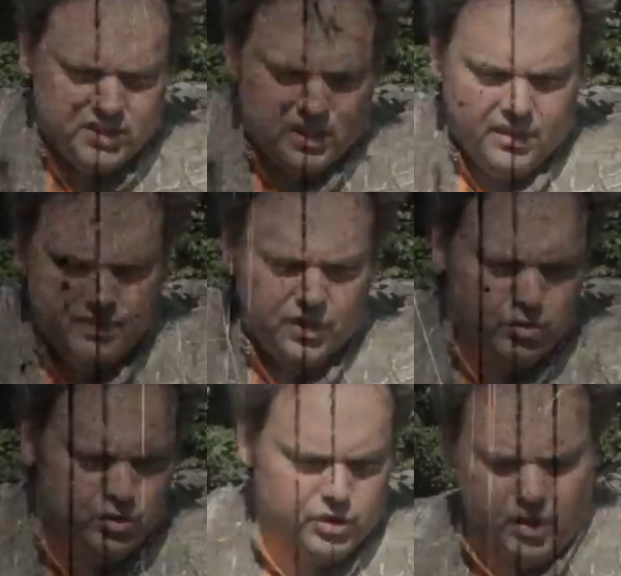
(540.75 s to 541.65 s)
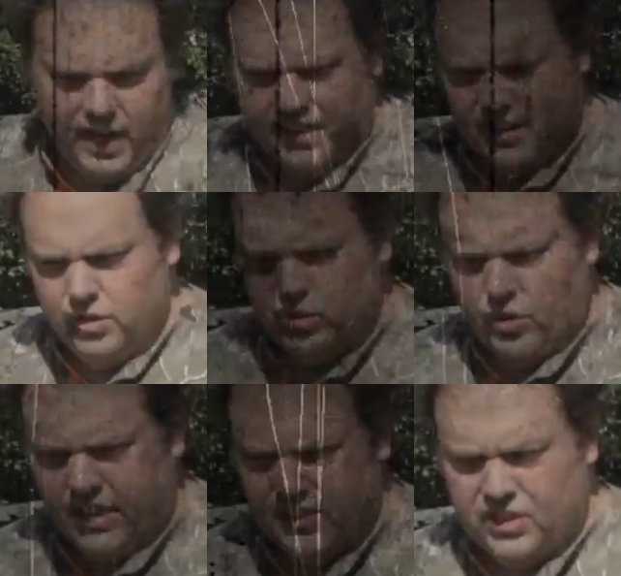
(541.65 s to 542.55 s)
thing to consider is, how easy
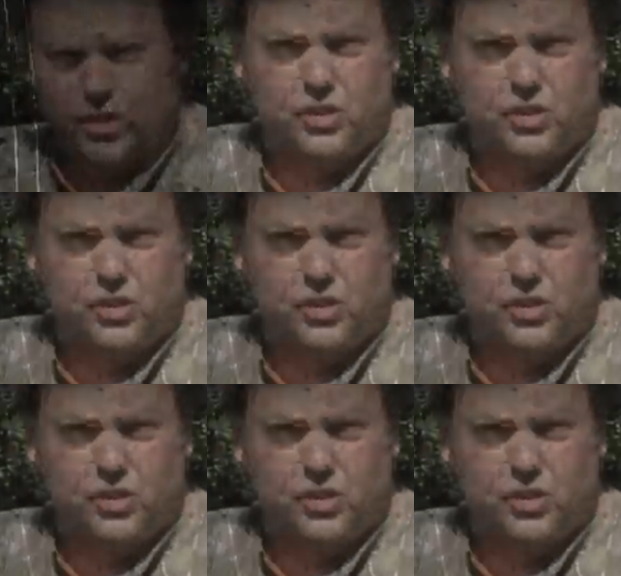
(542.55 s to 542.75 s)
is it going